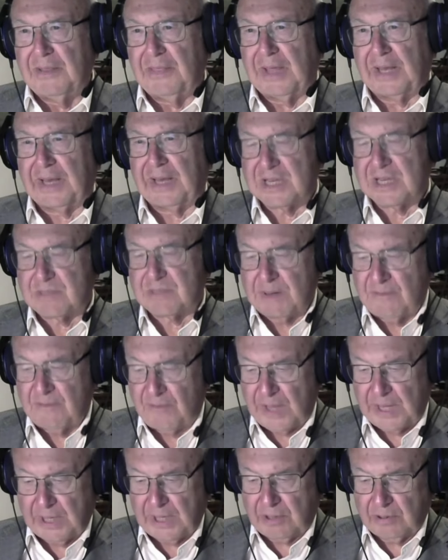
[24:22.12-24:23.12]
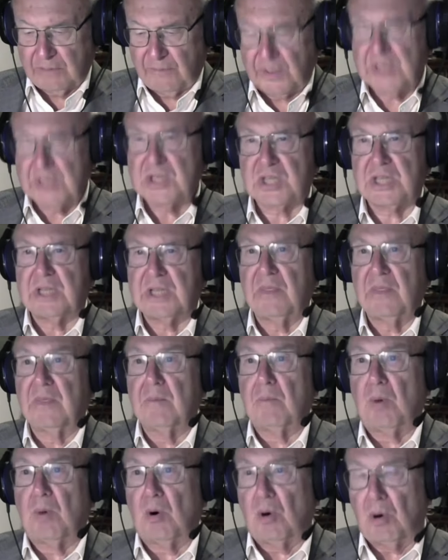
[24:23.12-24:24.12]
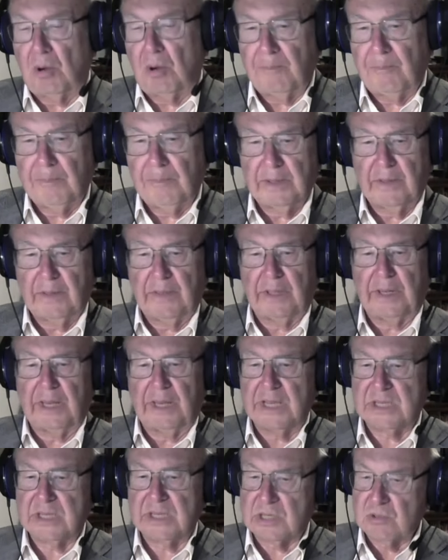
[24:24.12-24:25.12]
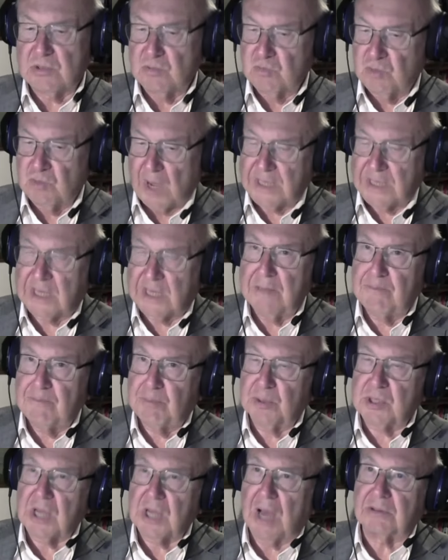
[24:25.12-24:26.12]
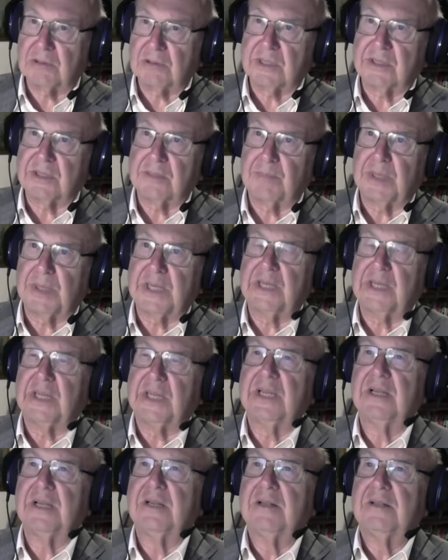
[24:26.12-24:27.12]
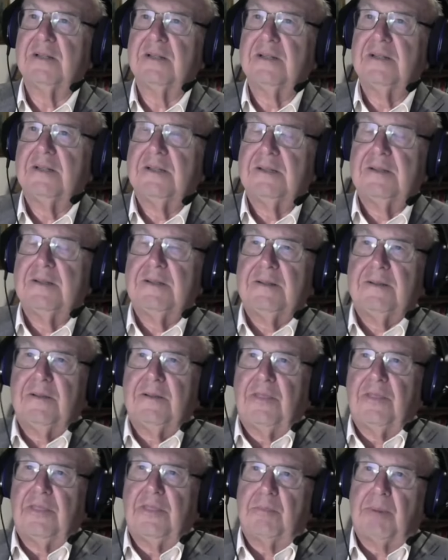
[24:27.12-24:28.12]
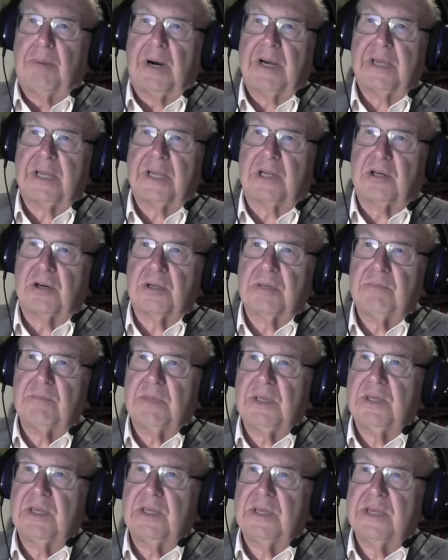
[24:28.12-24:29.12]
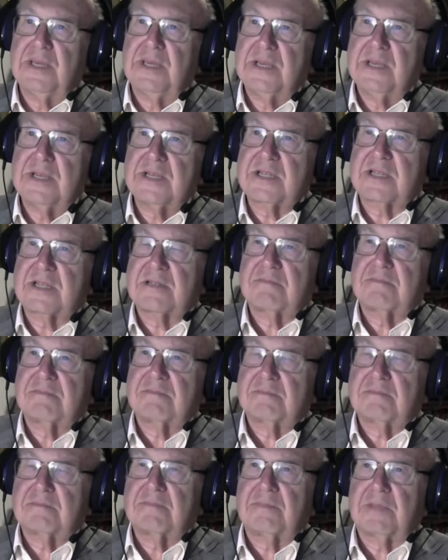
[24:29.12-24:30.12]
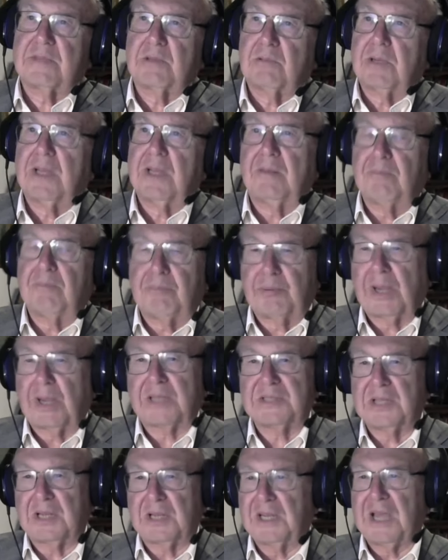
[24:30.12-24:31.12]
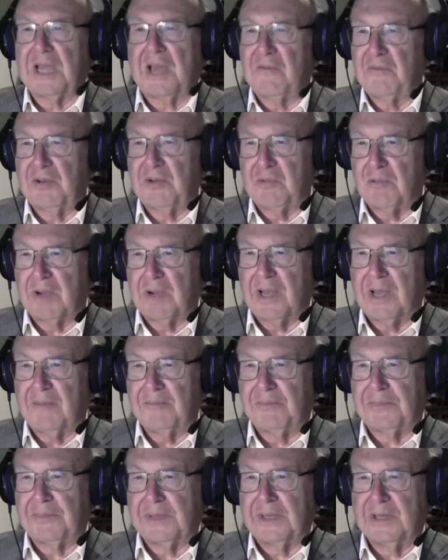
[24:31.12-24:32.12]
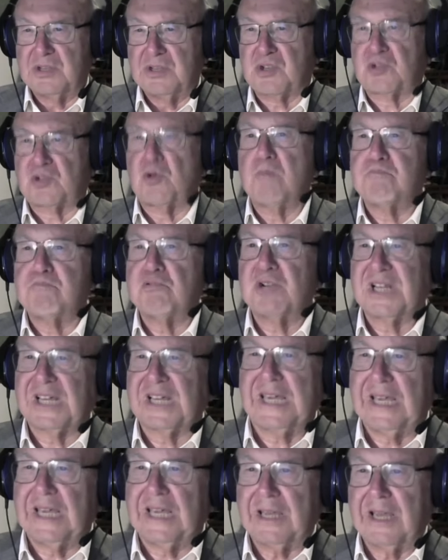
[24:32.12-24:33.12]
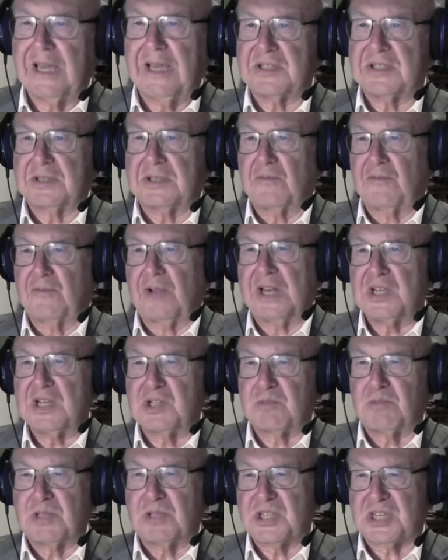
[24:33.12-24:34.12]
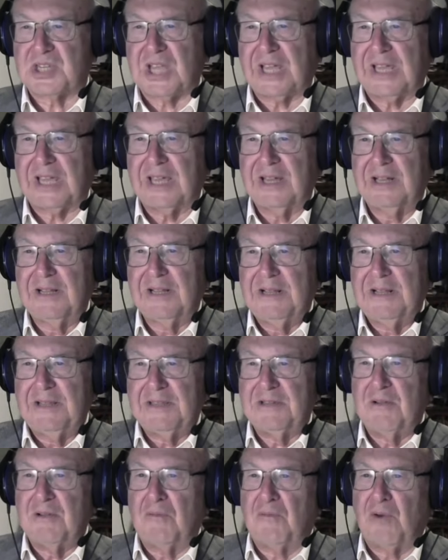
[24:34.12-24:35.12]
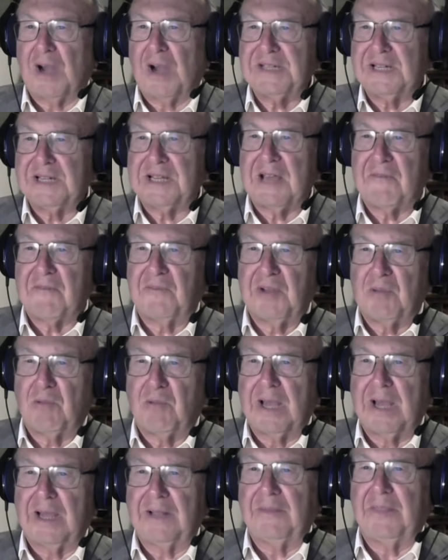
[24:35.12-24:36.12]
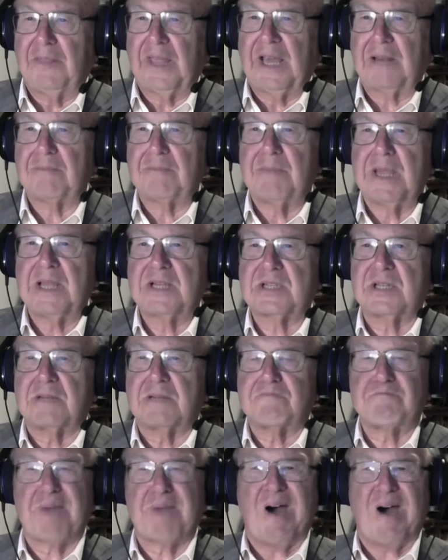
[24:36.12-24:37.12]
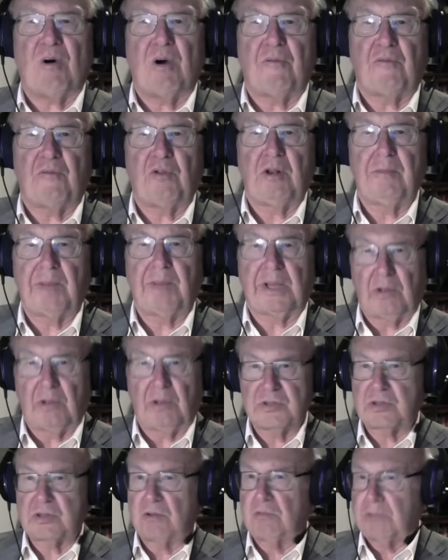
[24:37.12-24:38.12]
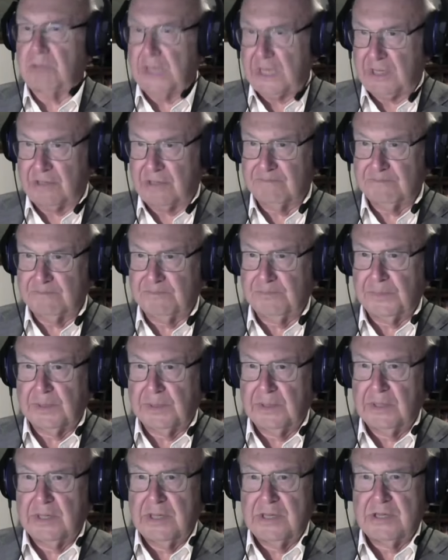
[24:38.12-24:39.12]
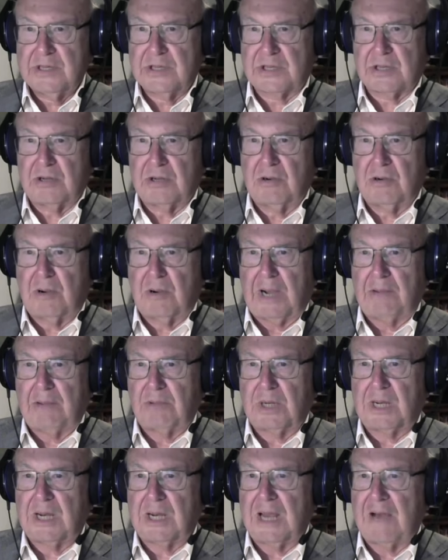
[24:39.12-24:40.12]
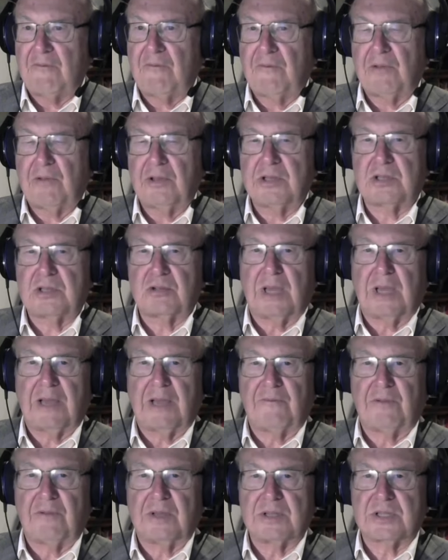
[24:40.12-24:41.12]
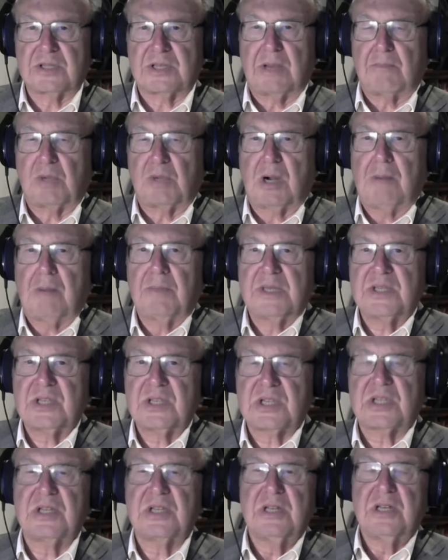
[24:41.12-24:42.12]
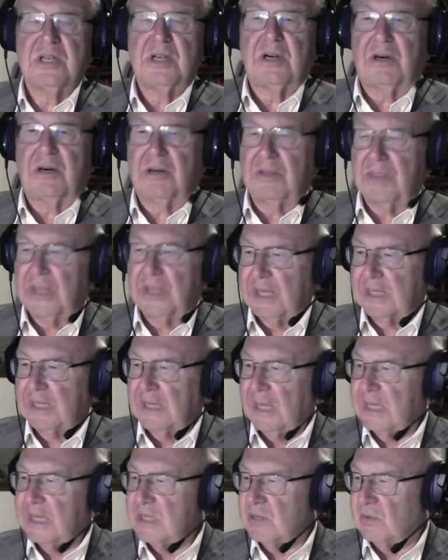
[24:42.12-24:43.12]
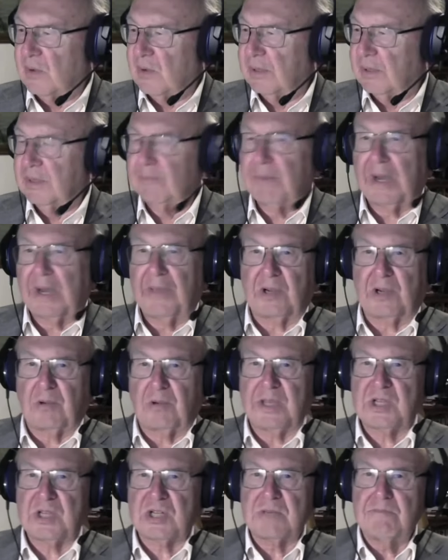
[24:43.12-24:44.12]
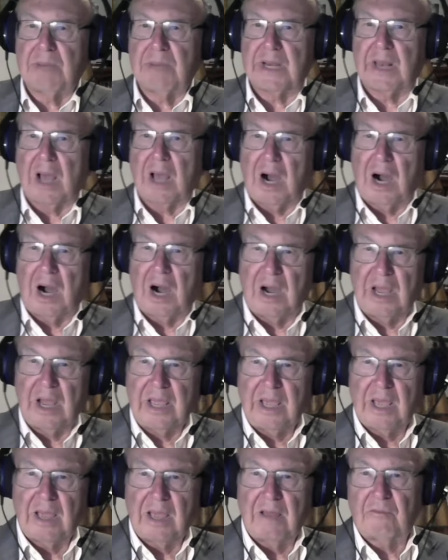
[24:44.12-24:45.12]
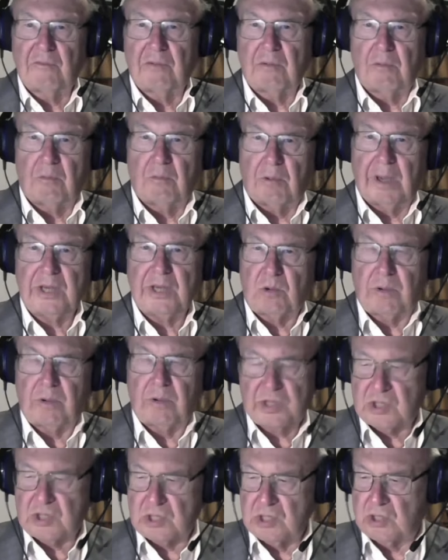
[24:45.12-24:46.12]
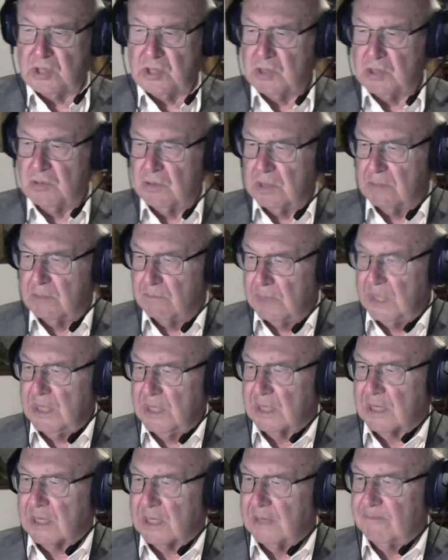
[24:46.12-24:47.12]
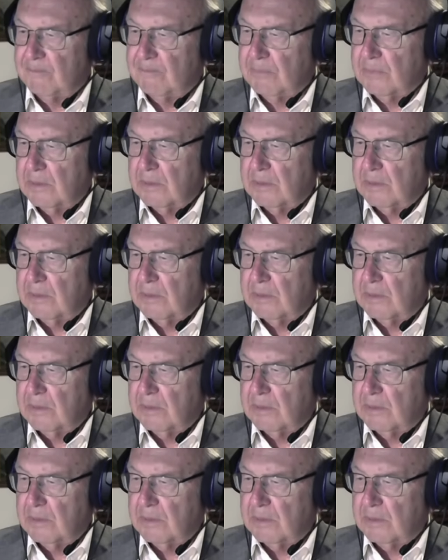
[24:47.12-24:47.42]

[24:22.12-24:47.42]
That has been very convincing, the more than, as you rightly put out at the beginning, the bioeconomy is, well, practically everywhere. Saupoudré, as the French would say. You find it everywhere. That makes it powerful, but also weak. So I would love to have some comments on that later on by the question, but I have one question to you immediately.